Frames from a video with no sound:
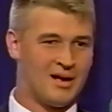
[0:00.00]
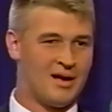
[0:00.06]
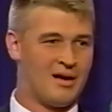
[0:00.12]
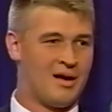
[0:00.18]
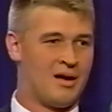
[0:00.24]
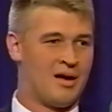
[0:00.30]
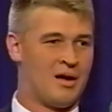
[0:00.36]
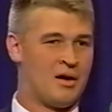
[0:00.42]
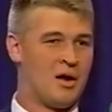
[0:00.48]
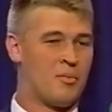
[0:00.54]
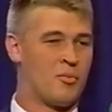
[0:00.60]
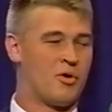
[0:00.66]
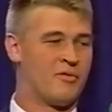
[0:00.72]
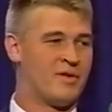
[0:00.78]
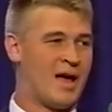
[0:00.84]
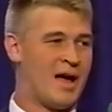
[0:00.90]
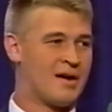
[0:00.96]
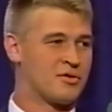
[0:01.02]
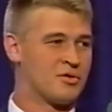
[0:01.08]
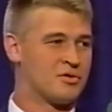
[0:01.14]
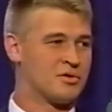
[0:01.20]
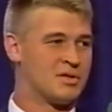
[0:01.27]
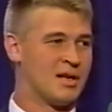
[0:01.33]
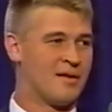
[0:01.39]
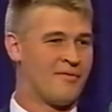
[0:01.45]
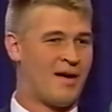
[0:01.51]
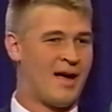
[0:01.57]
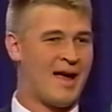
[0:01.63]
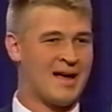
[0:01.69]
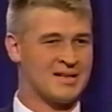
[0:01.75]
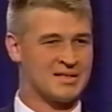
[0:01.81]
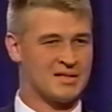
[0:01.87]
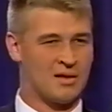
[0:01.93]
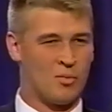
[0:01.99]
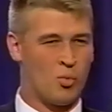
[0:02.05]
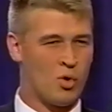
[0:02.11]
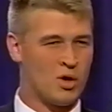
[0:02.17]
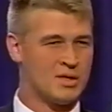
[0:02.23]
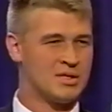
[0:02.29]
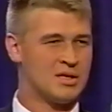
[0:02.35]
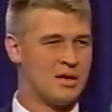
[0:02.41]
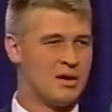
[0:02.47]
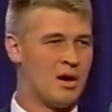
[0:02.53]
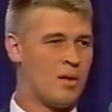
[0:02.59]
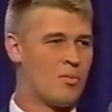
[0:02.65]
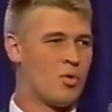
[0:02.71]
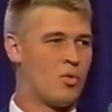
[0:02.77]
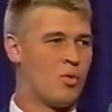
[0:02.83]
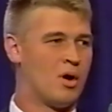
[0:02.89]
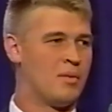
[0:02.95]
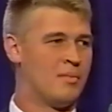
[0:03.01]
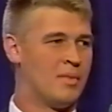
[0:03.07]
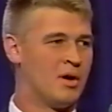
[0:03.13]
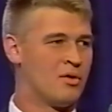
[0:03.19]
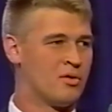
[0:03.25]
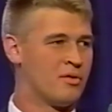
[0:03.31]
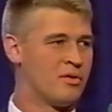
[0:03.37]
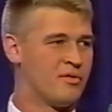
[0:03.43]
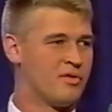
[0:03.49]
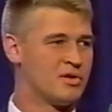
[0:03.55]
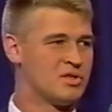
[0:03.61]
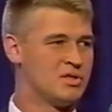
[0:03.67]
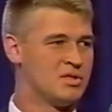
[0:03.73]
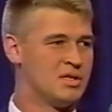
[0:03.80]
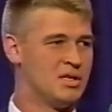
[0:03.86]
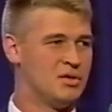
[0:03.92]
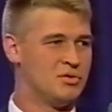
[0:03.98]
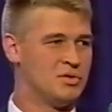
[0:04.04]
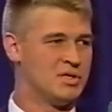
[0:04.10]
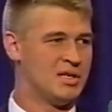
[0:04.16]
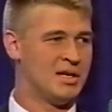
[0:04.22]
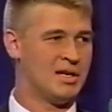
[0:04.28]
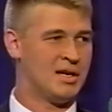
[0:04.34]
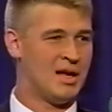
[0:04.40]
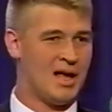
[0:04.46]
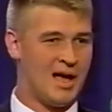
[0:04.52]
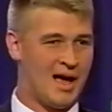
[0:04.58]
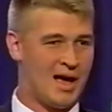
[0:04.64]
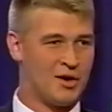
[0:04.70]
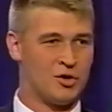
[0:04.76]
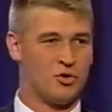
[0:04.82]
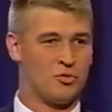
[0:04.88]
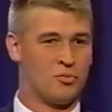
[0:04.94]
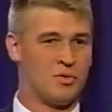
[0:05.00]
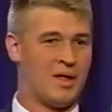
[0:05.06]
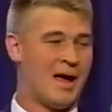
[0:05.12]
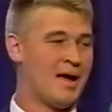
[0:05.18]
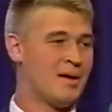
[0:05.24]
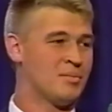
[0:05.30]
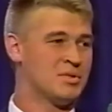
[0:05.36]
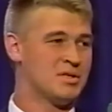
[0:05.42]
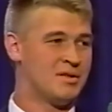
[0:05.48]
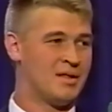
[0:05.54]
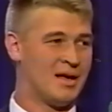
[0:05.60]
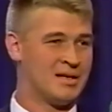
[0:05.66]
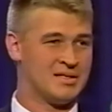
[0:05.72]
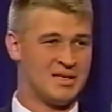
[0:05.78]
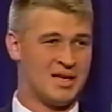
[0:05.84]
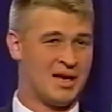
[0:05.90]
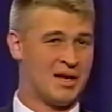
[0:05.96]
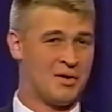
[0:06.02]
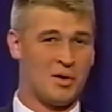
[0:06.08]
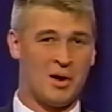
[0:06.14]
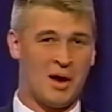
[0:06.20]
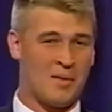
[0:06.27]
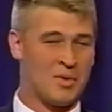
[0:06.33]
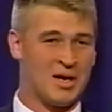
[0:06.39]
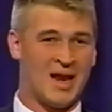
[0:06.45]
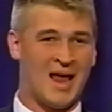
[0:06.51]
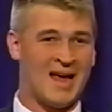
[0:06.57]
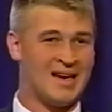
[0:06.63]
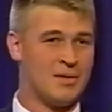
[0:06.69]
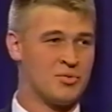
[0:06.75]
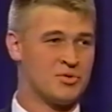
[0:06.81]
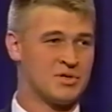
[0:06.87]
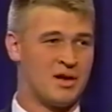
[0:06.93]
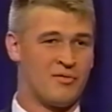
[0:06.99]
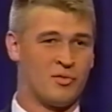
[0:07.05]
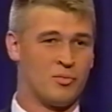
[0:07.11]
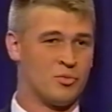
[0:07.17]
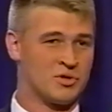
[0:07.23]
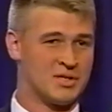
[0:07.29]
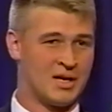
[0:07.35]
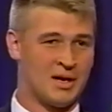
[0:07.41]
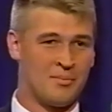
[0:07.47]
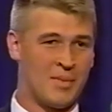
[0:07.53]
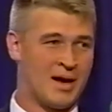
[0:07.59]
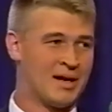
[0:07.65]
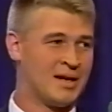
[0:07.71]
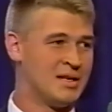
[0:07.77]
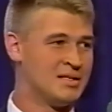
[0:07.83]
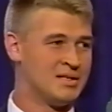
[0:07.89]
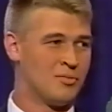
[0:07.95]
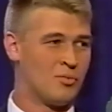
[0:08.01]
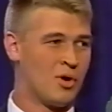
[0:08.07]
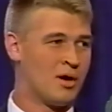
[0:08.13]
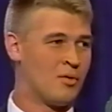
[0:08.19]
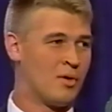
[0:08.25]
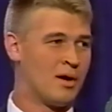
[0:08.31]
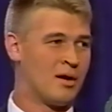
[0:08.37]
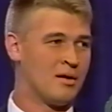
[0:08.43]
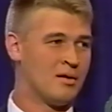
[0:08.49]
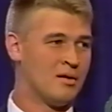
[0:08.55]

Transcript: a number of doctors, and if I ask them what's the #1 mineral deficiency you see on your labs, they say, I mean, 90% of them will say magnesium right away.